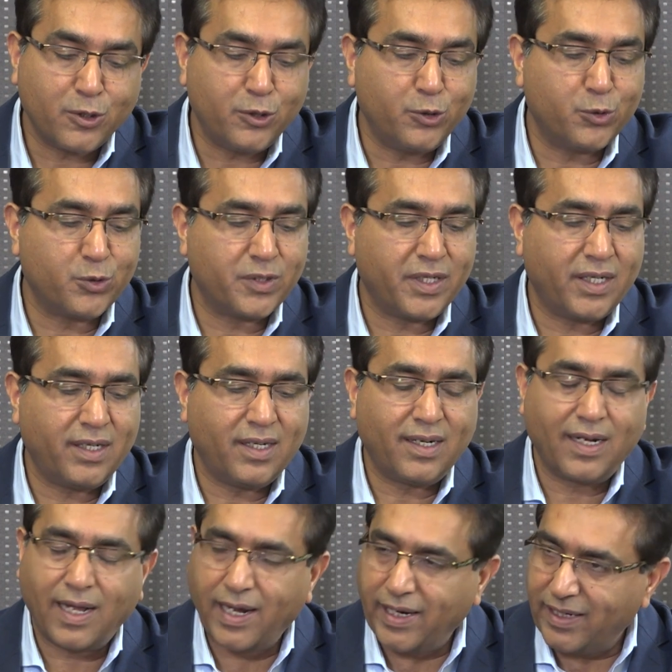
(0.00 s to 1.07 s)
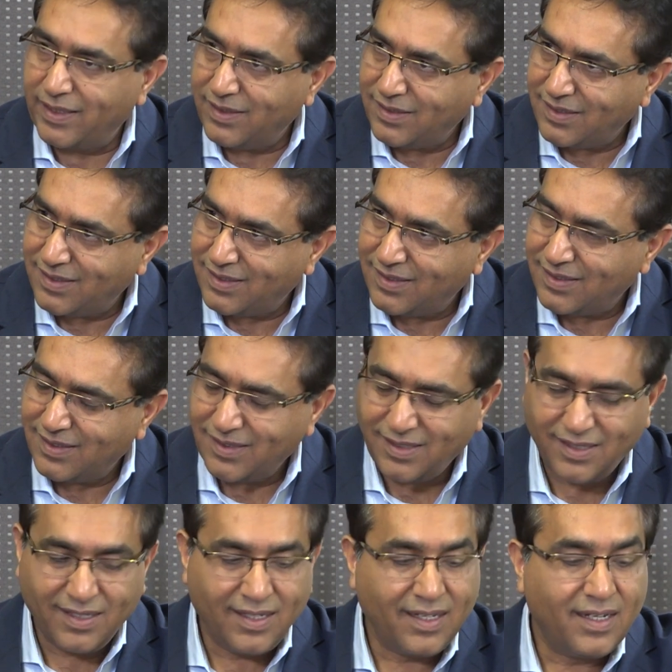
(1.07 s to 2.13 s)
using lines,
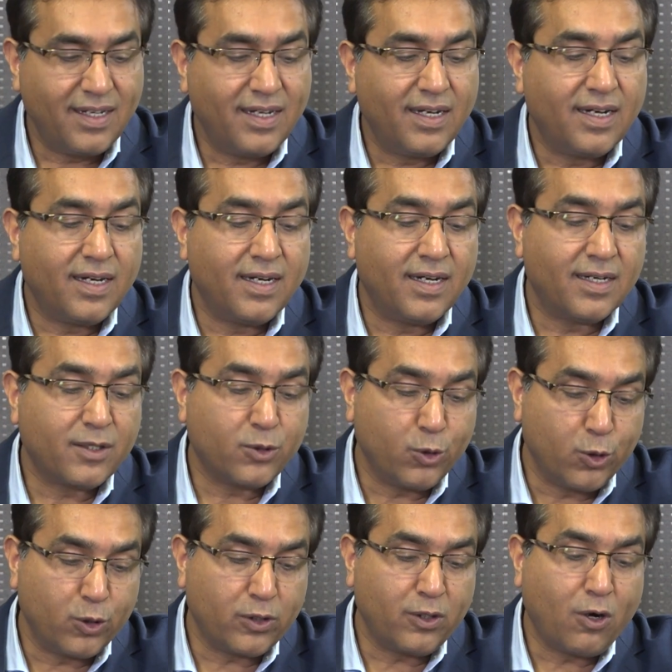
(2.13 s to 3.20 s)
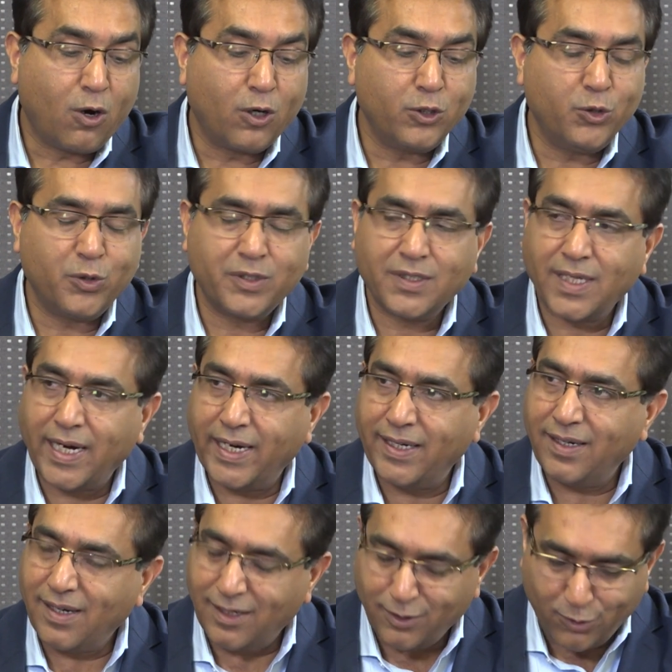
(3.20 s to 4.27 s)
quote, "on your
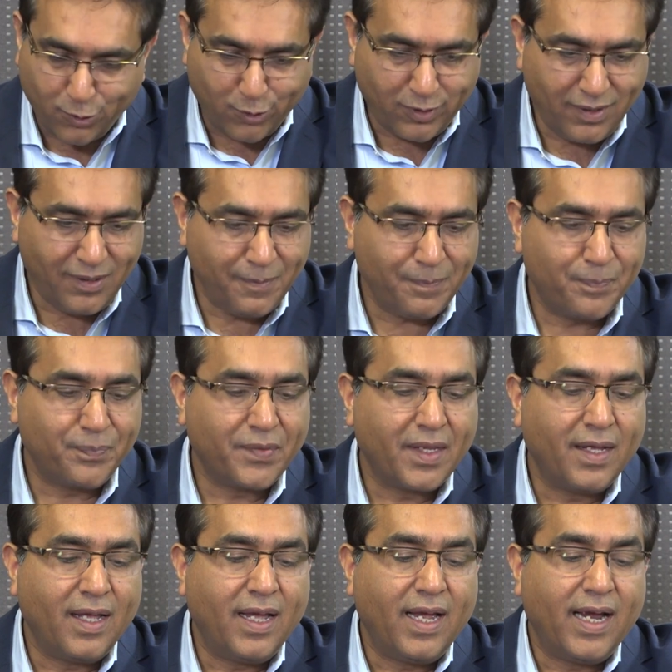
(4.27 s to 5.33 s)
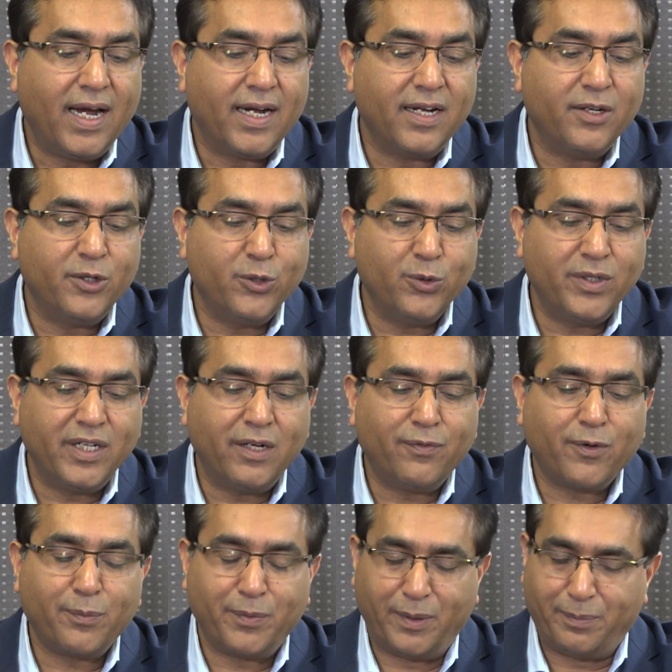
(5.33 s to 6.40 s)
side," unquote, and "New Deal
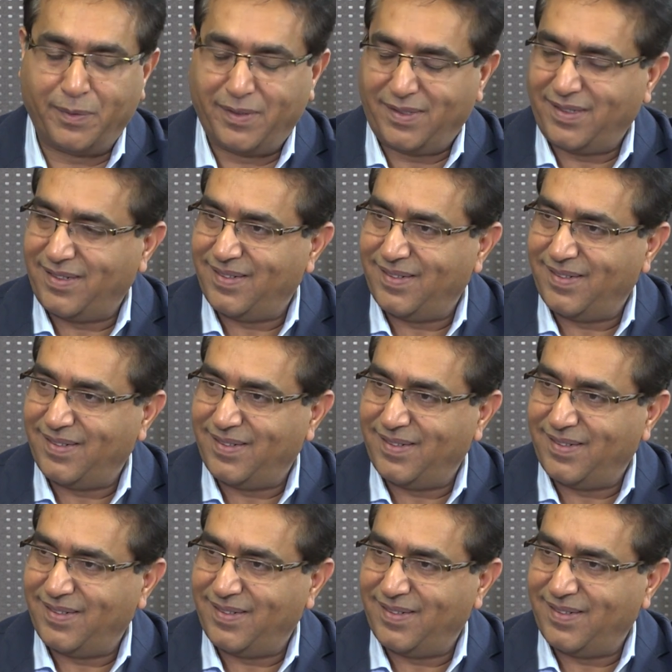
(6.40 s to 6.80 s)
for people"